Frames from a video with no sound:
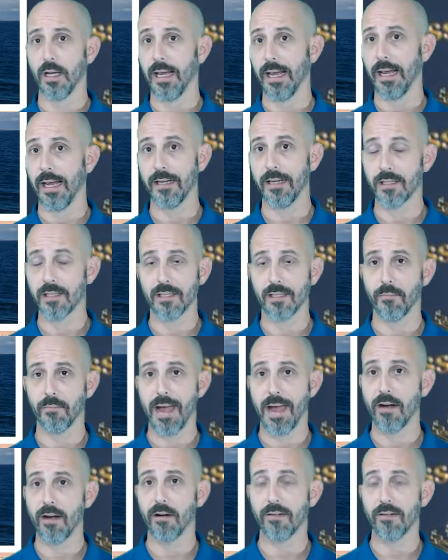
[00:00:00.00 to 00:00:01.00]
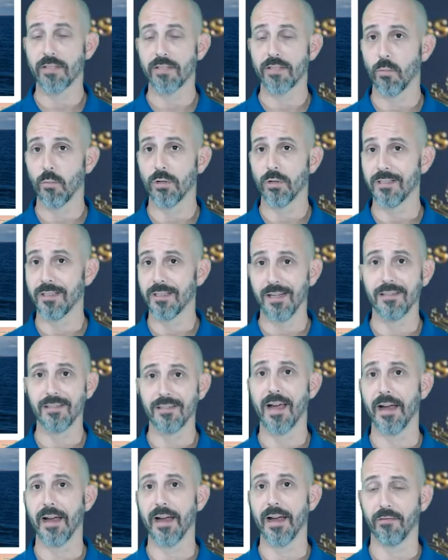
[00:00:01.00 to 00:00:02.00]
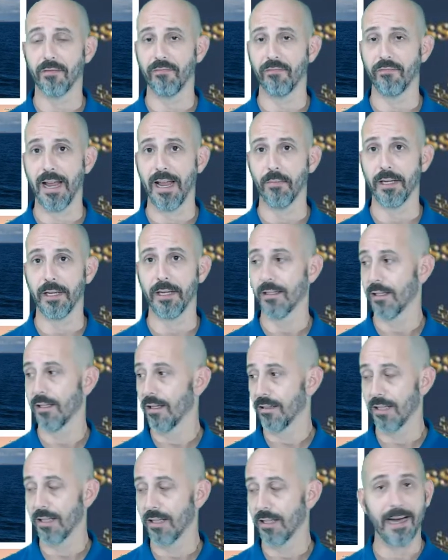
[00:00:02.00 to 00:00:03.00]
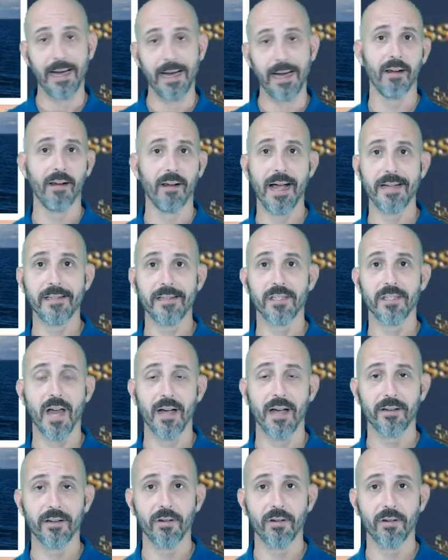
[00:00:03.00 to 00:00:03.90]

it doesn't matter if someone did die in your family. The airline's not